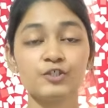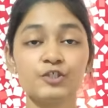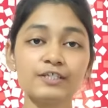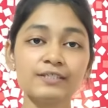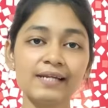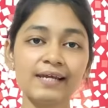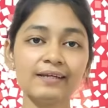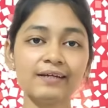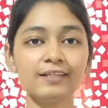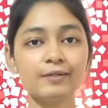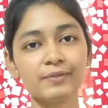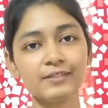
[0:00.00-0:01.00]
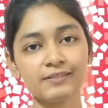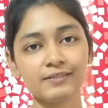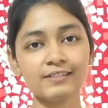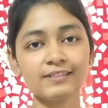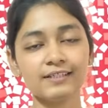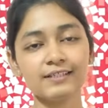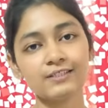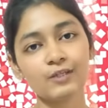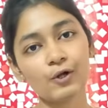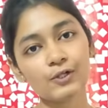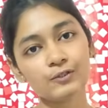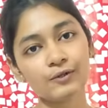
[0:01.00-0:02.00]
Just like other muscles, it is
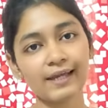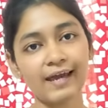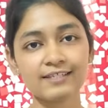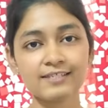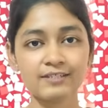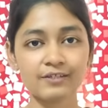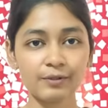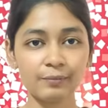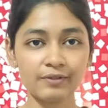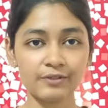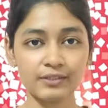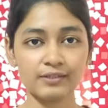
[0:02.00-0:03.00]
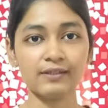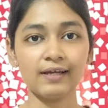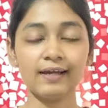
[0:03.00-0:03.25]
also an accessory muscle